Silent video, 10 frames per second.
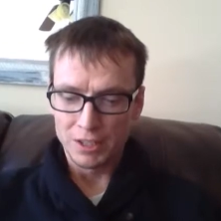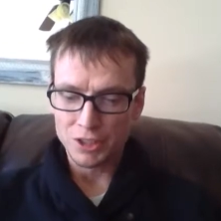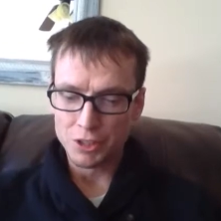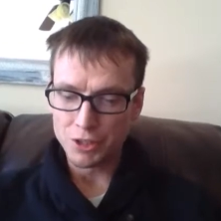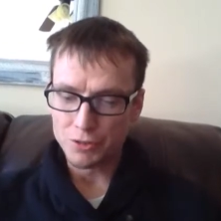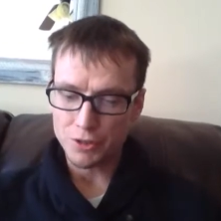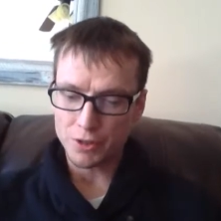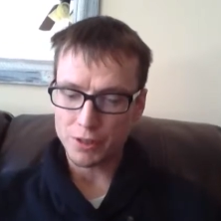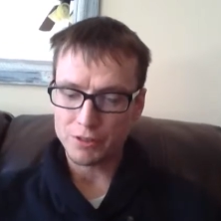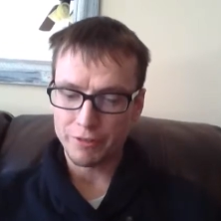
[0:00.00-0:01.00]
to new
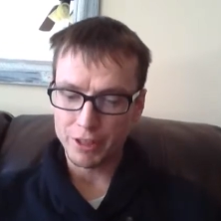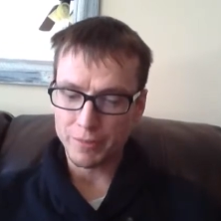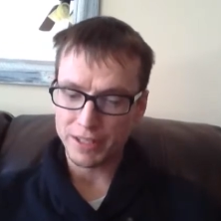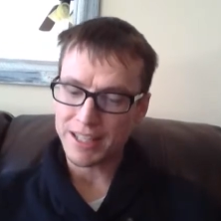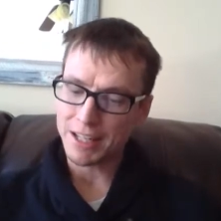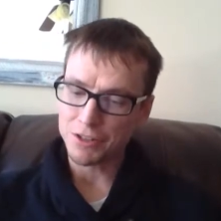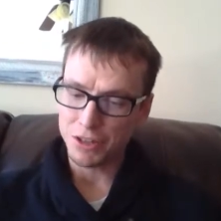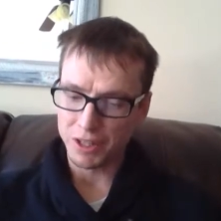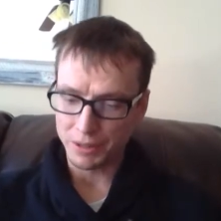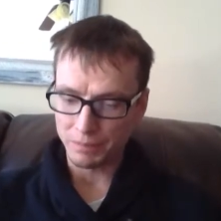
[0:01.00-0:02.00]
trees via
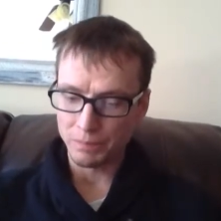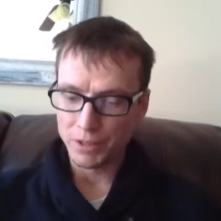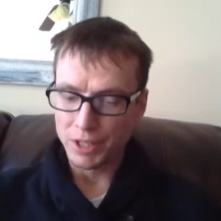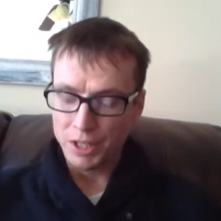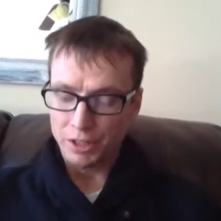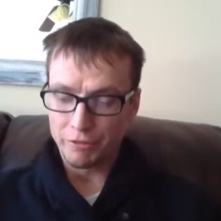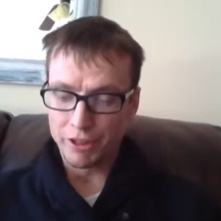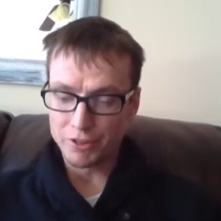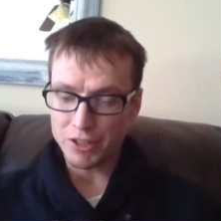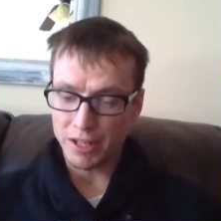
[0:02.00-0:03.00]
mycangia. The
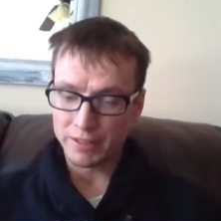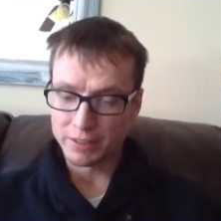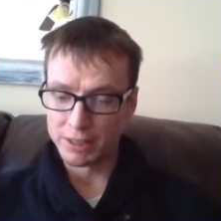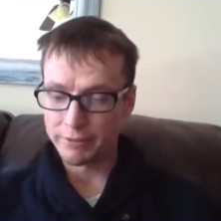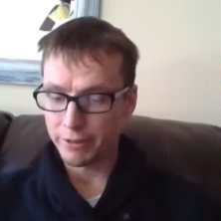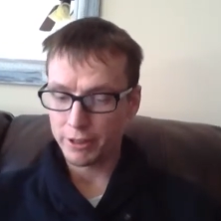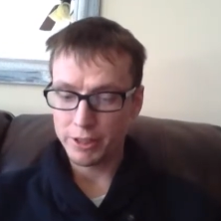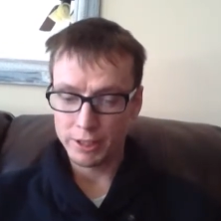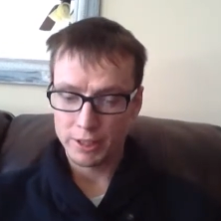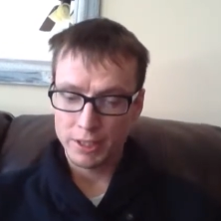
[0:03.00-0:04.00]
fungi
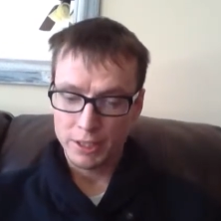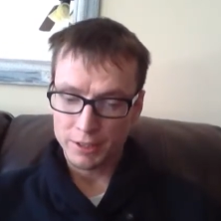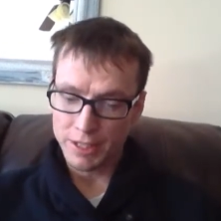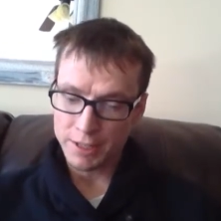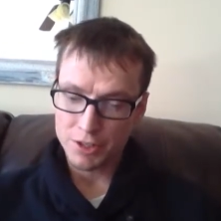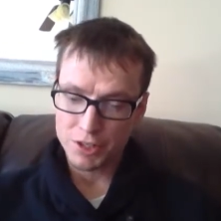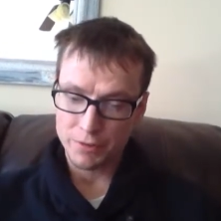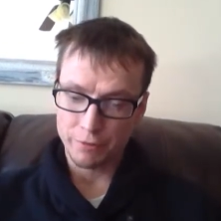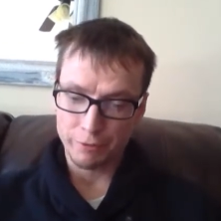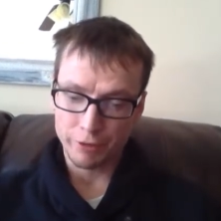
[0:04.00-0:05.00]
deliver
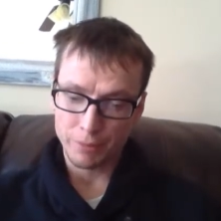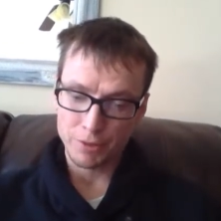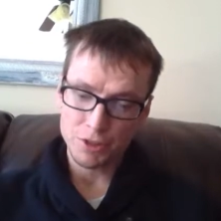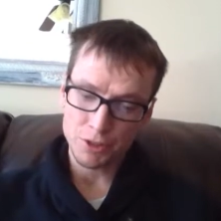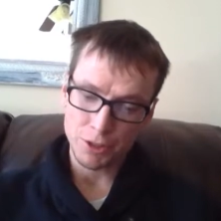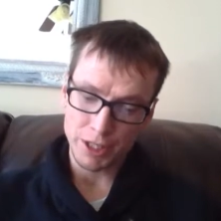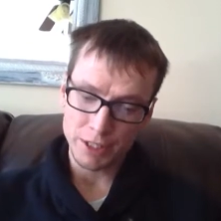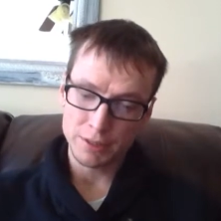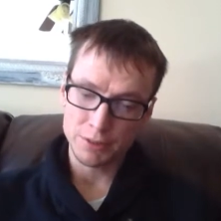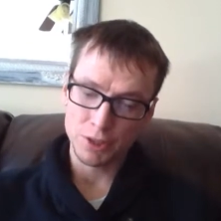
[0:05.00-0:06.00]
nitrogen from the
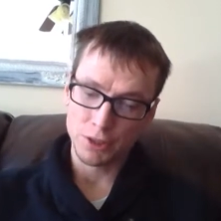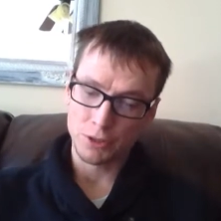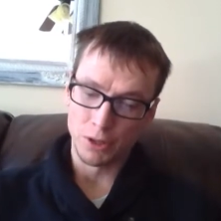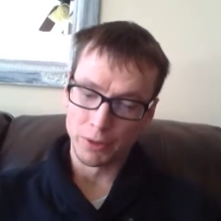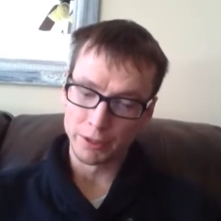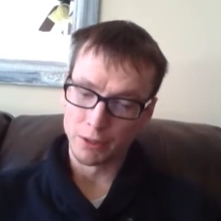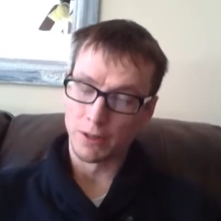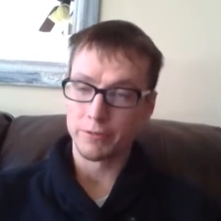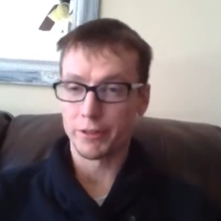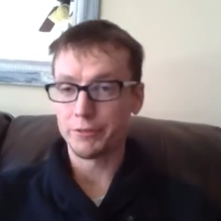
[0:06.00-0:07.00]
tree to the growing
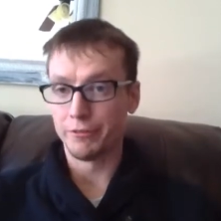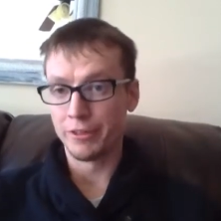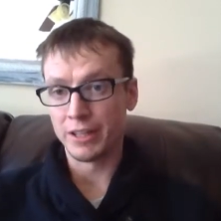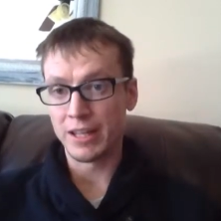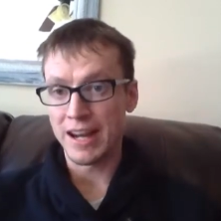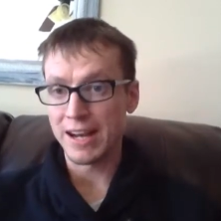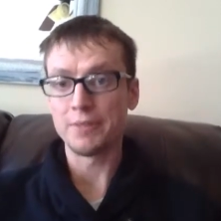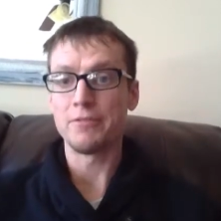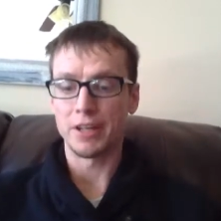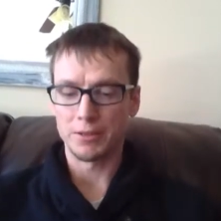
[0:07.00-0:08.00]
larva via the
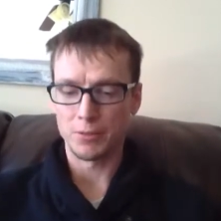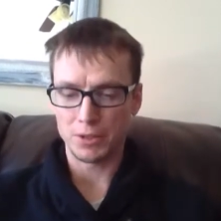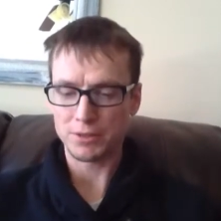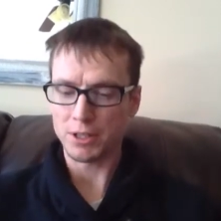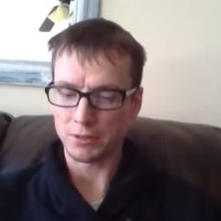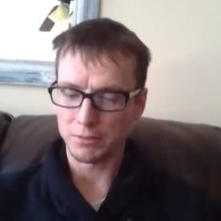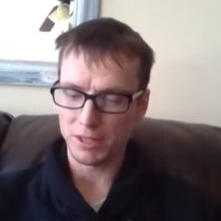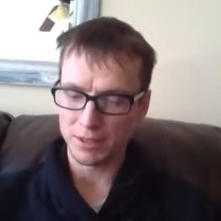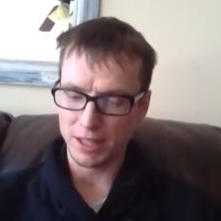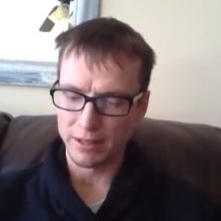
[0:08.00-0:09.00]
hyphae, and we talked
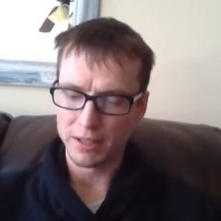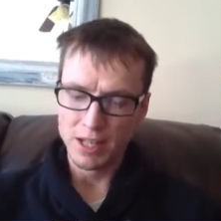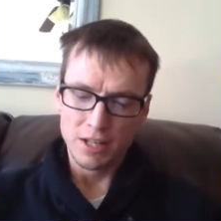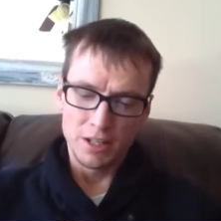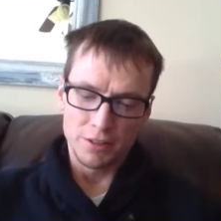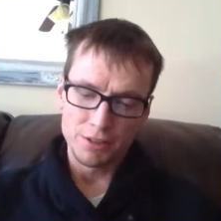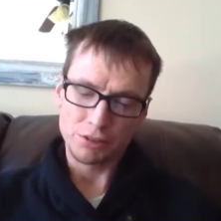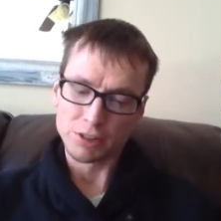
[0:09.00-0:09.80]
about that. This